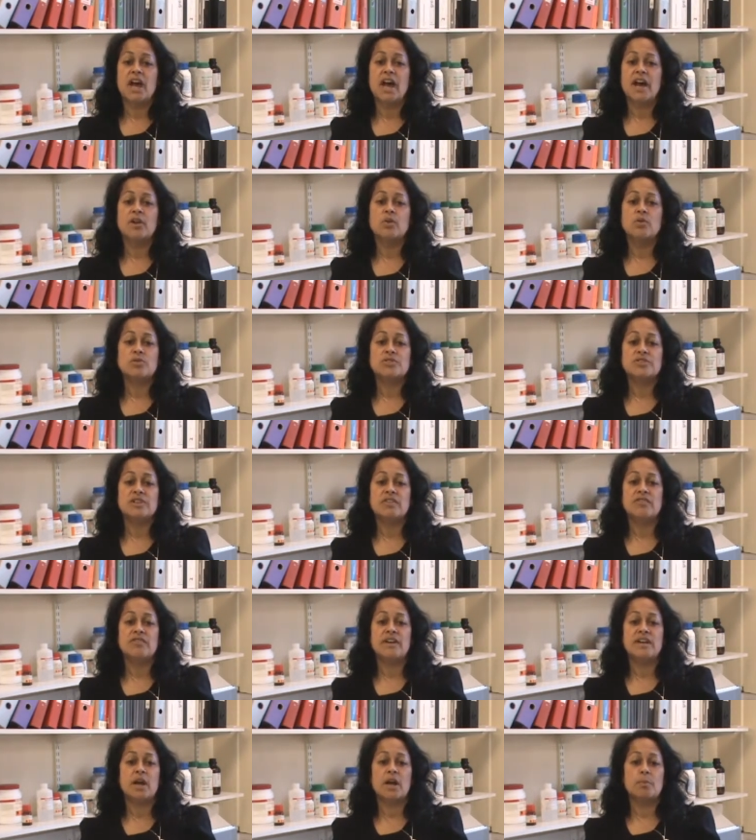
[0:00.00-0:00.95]
and also
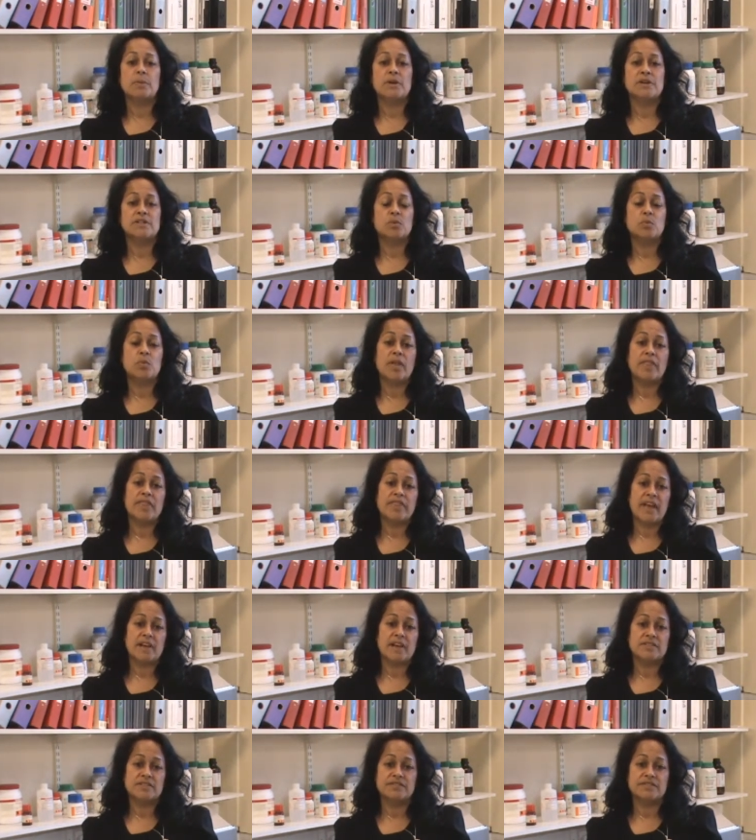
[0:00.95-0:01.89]
written up as a
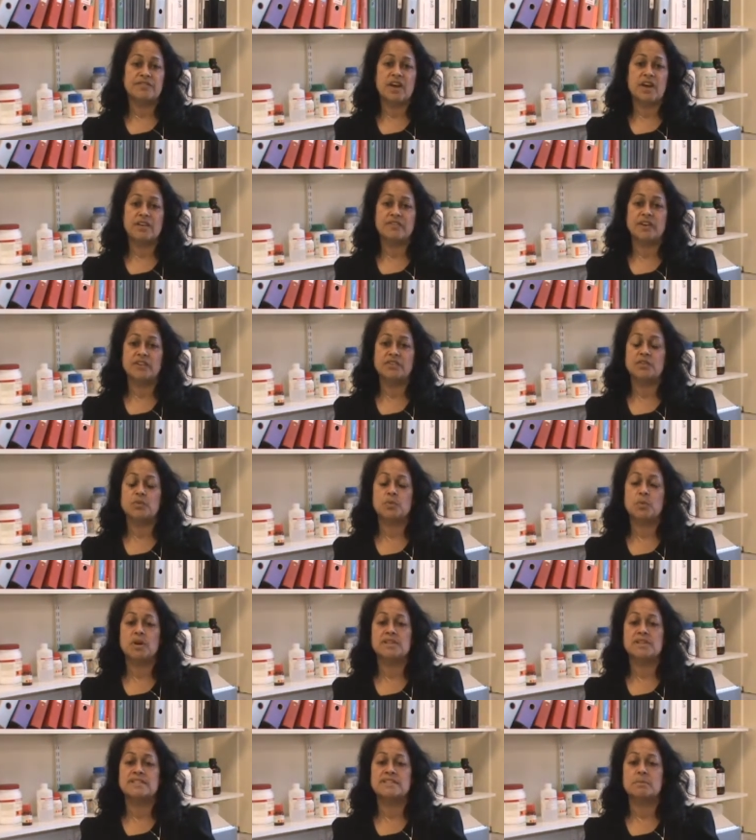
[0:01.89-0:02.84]

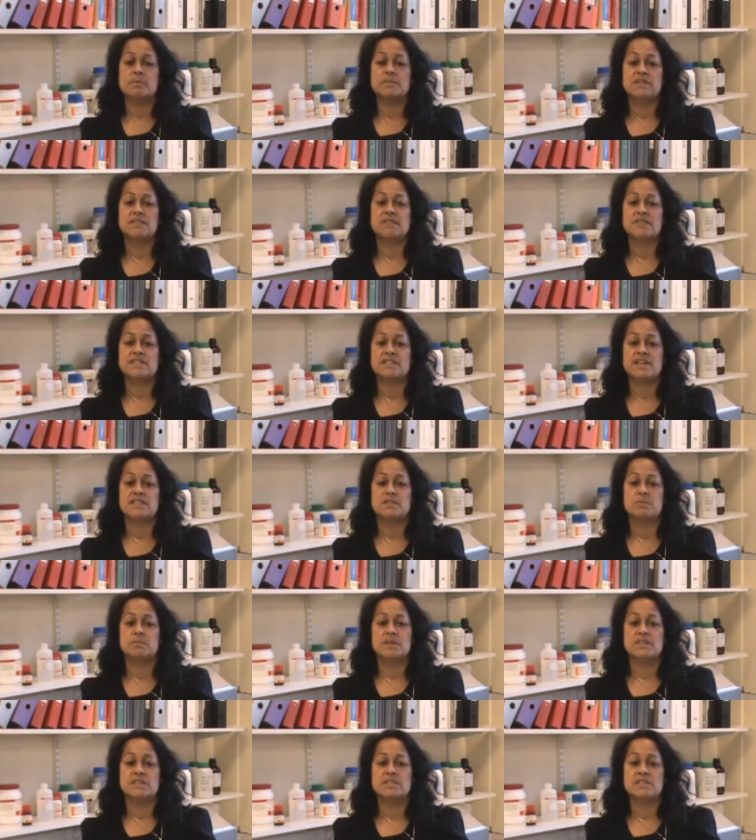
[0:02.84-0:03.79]
1,500-word summative
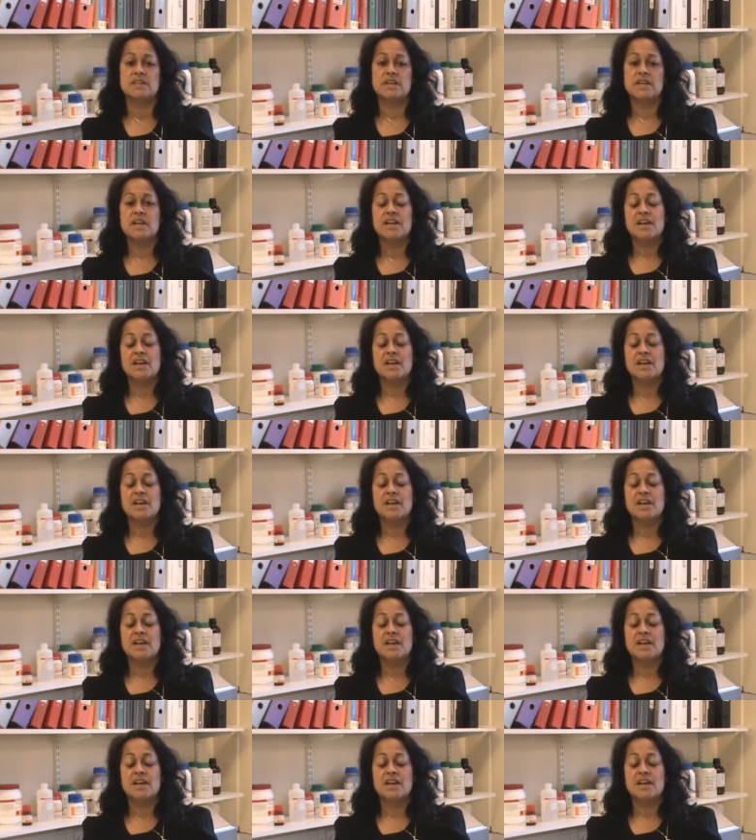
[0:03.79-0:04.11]
assessment.